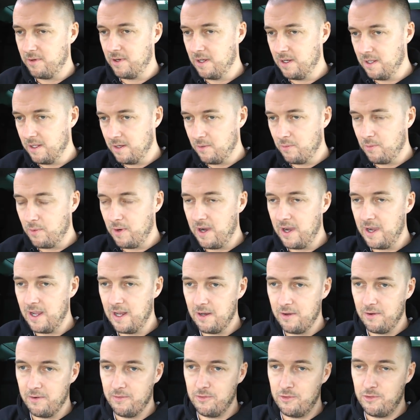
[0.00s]
while
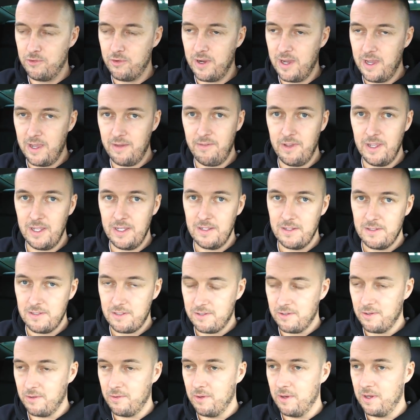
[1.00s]
of driving.
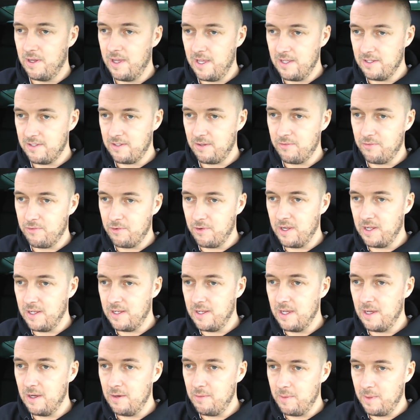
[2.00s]
So as of right
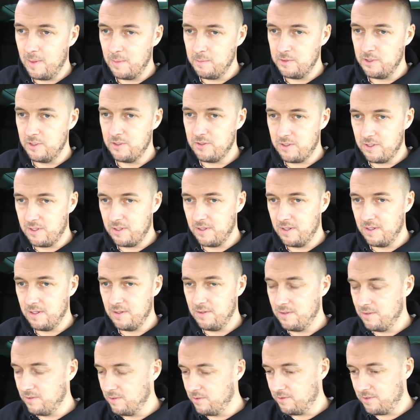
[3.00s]
now, I'm just gonna do
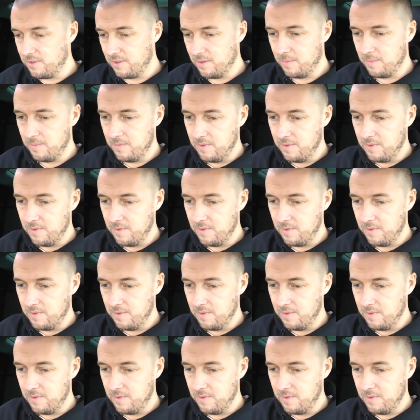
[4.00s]
some